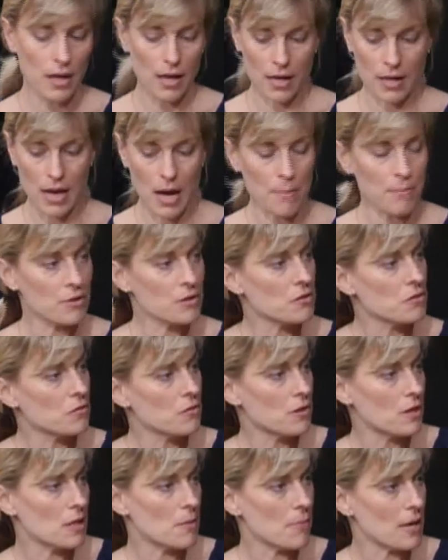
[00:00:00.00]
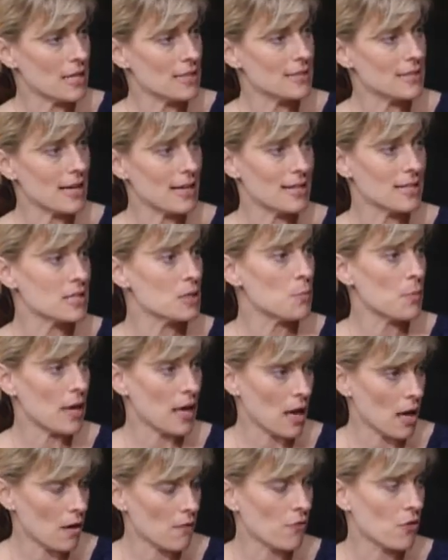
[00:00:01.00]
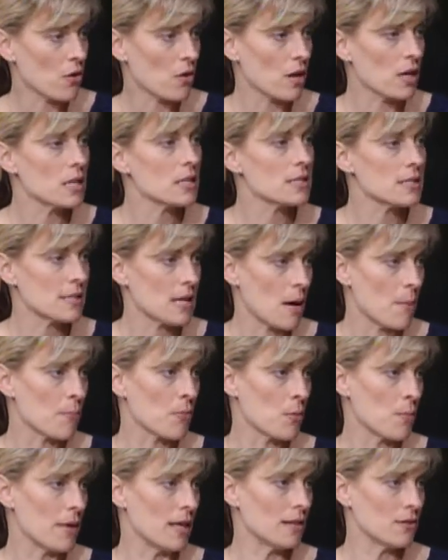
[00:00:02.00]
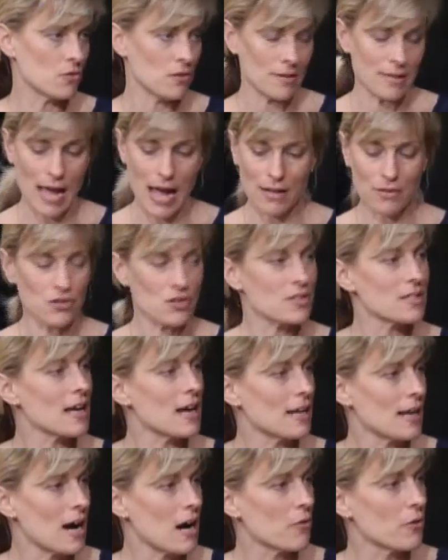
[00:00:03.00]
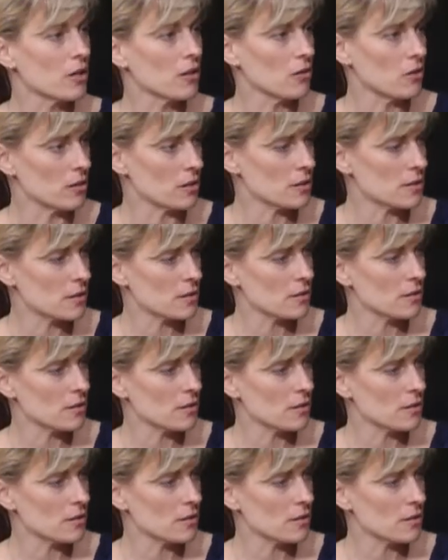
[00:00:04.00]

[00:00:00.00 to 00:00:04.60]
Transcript: an opportunity based on its behavior and its temperament, not just on how it looks.